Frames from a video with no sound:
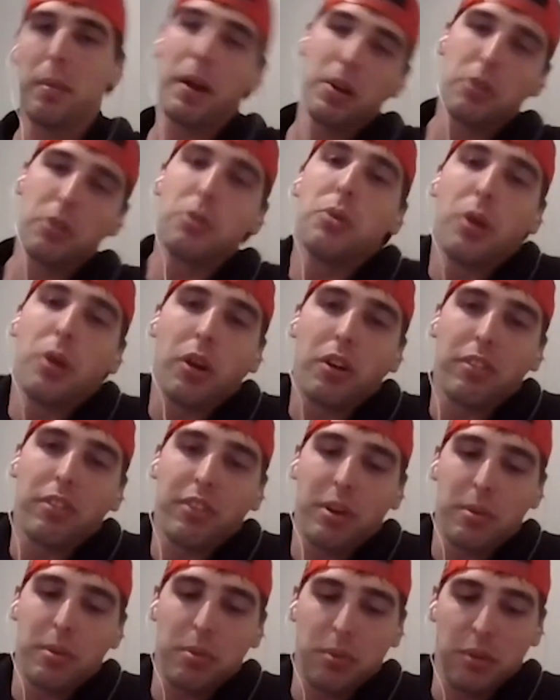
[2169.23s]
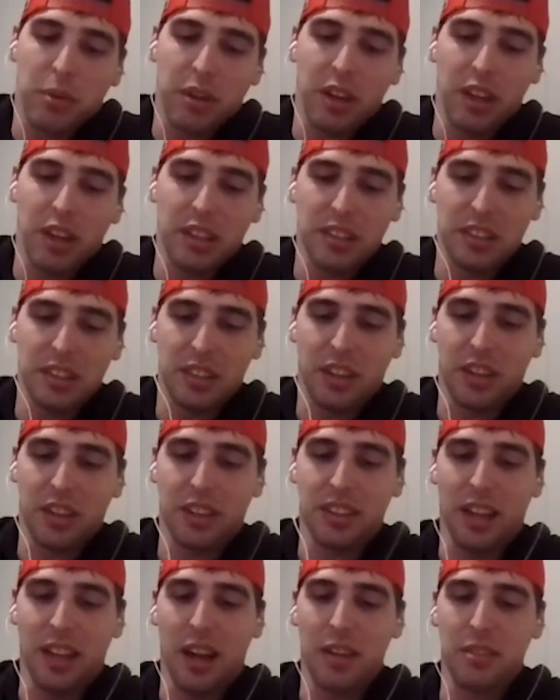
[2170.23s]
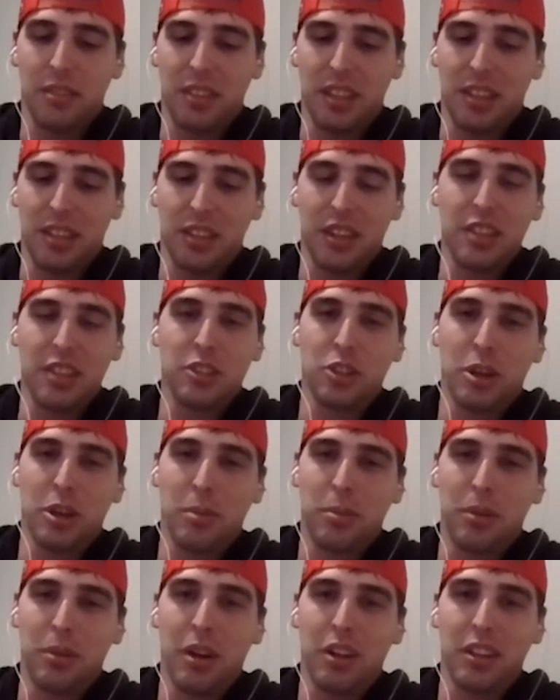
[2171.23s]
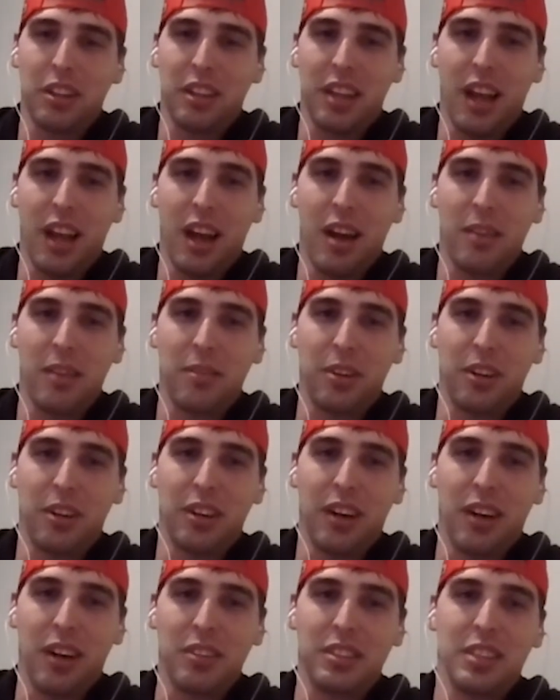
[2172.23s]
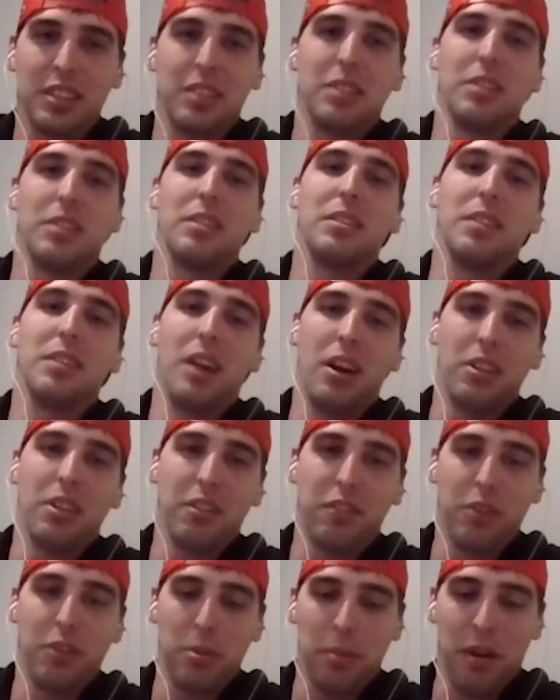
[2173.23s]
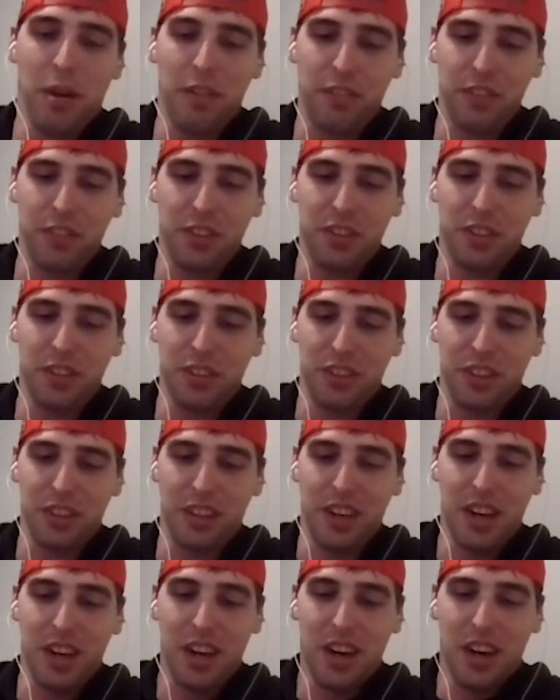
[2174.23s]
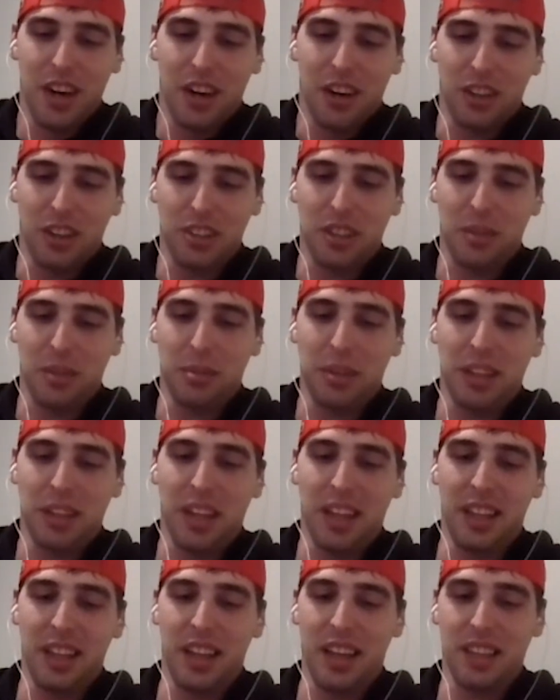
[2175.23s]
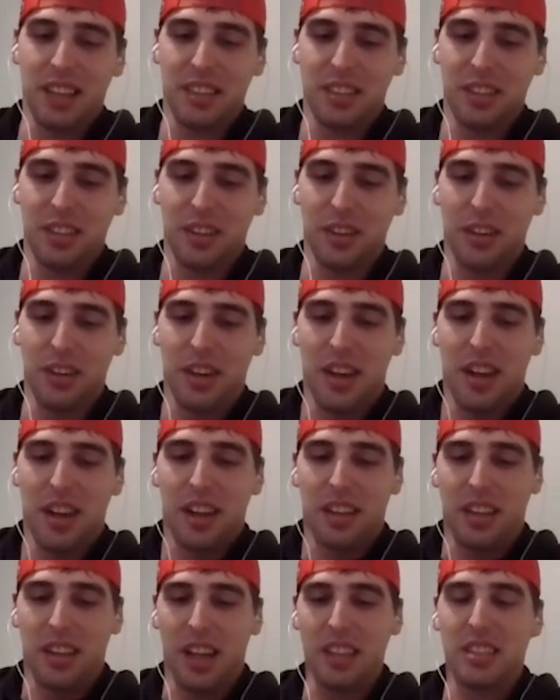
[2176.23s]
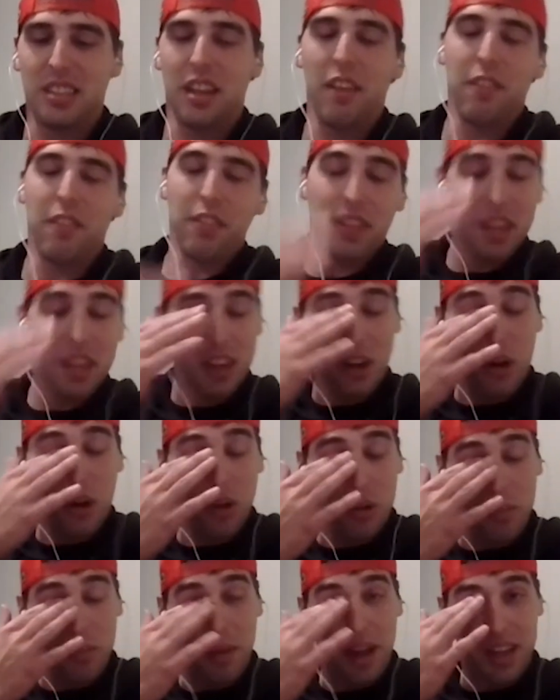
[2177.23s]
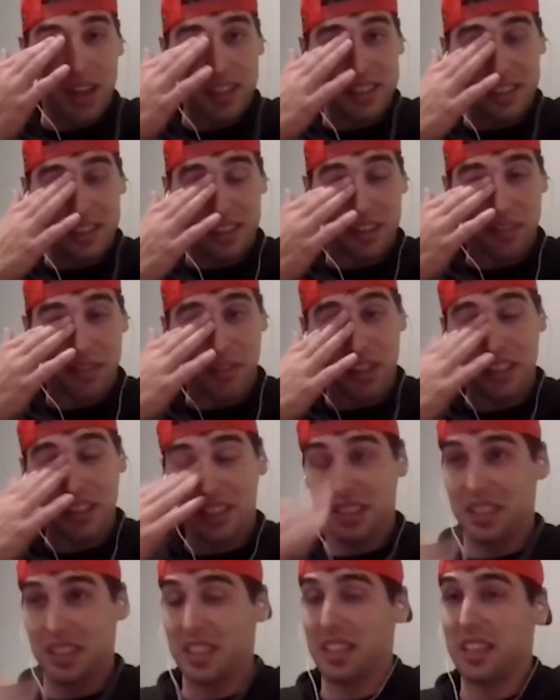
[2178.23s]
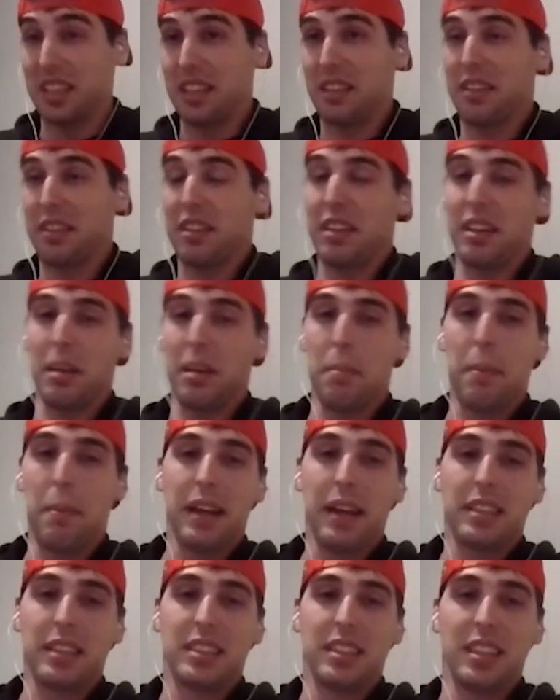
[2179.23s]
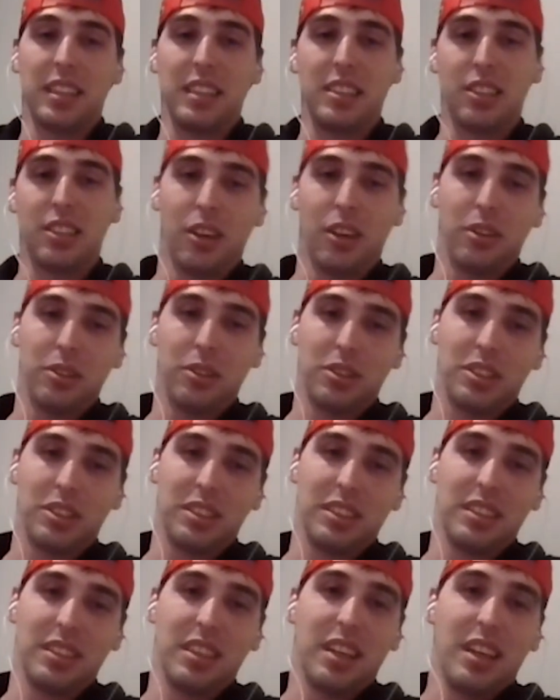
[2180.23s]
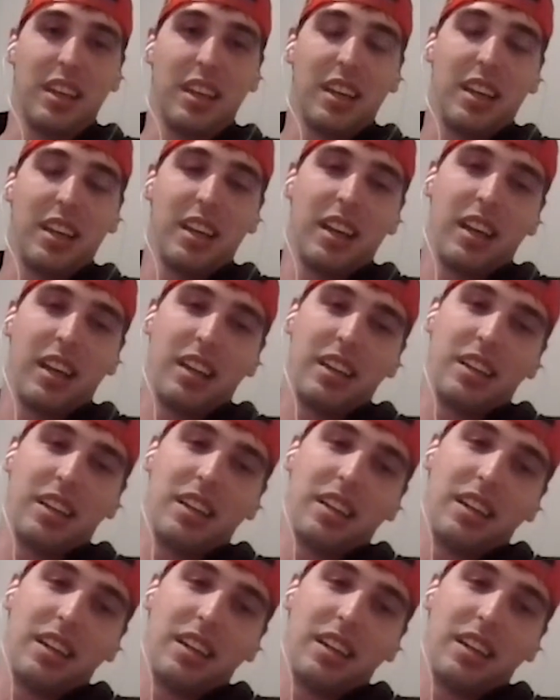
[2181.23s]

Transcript: who Hunter Freeman was, because I was either in trouble all the time or I was either on the football field or something like that. So that's definitely a goal of mine, is to eventually get back to the East Coast and